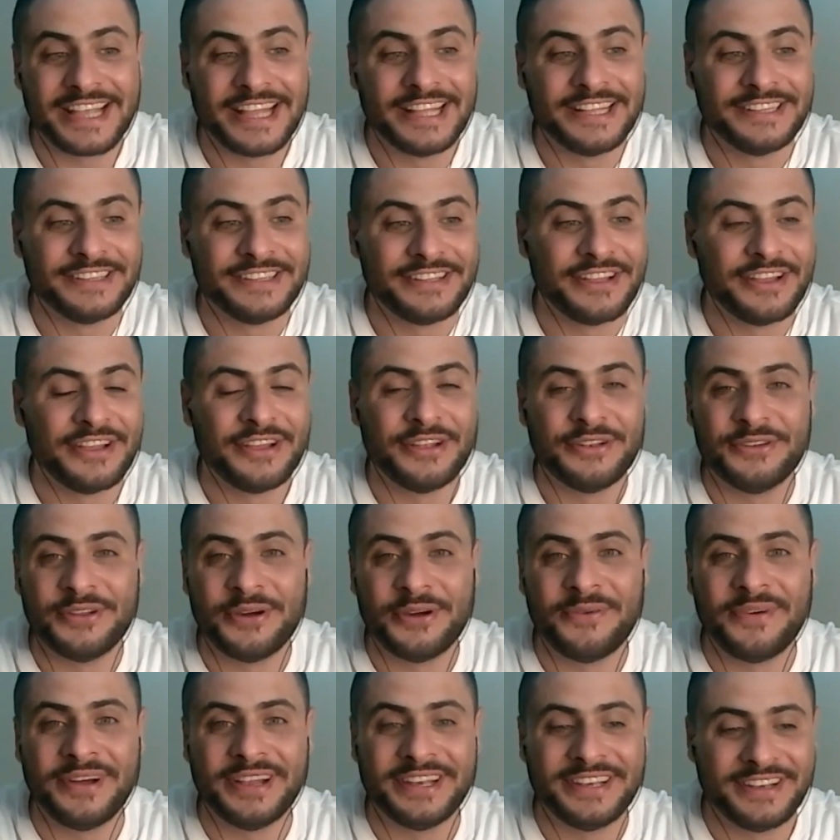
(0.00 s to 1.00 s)
and
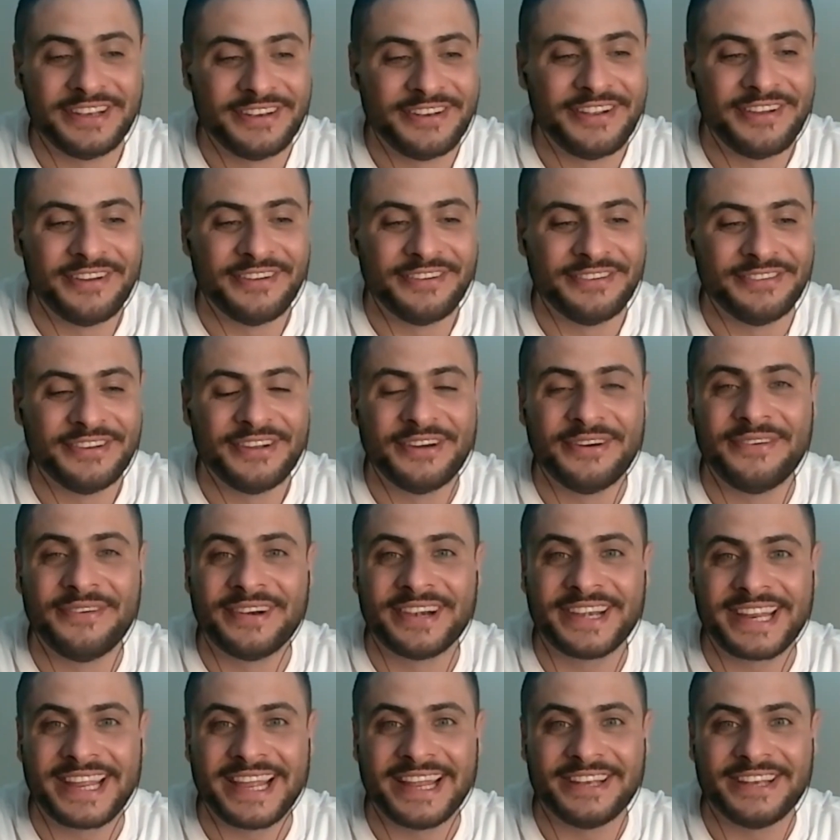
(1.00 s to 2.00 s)
no one
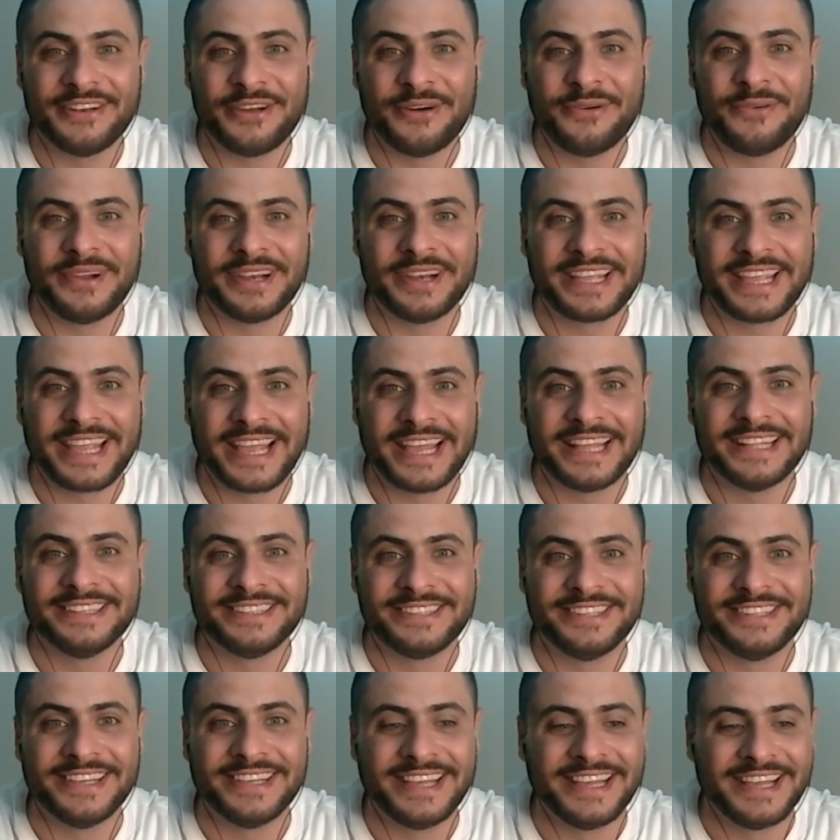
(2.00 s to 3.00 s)

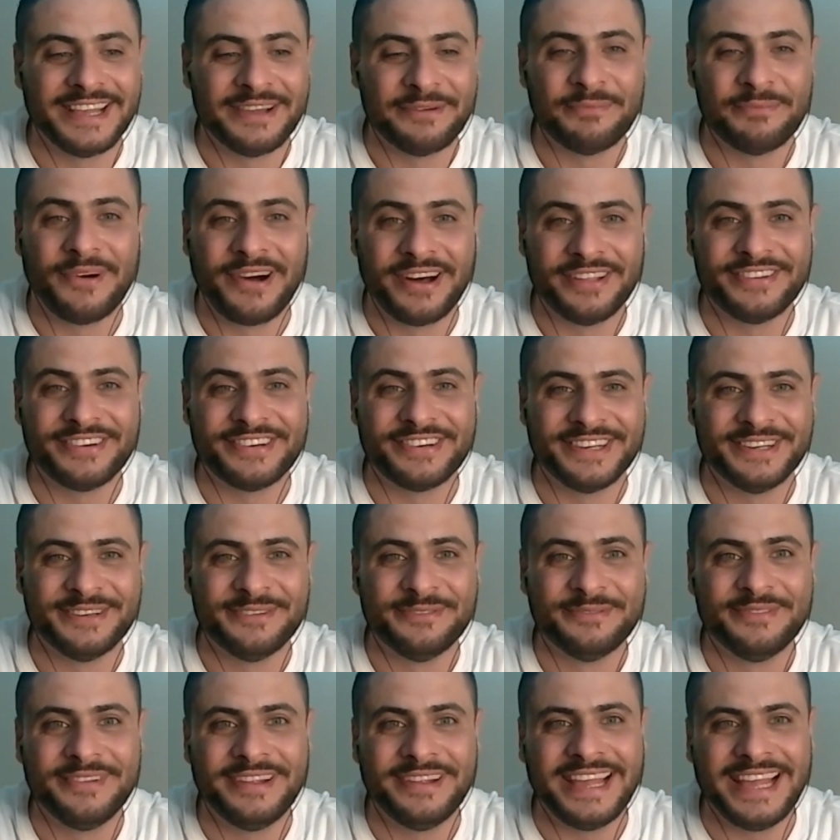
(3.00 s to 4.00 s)
can't bother
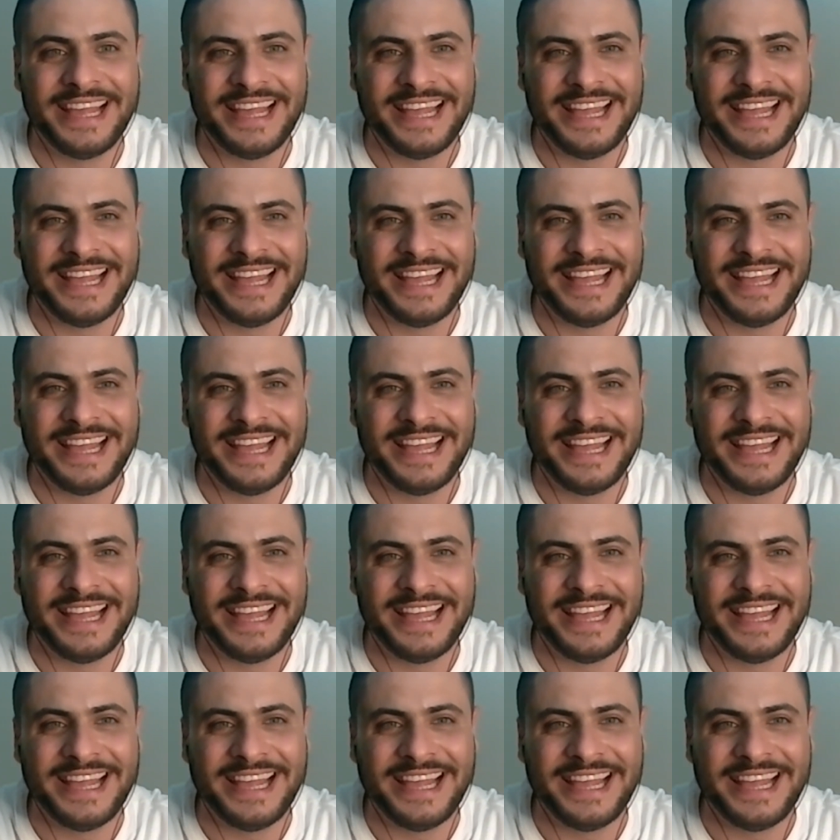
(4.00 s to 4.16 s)
him.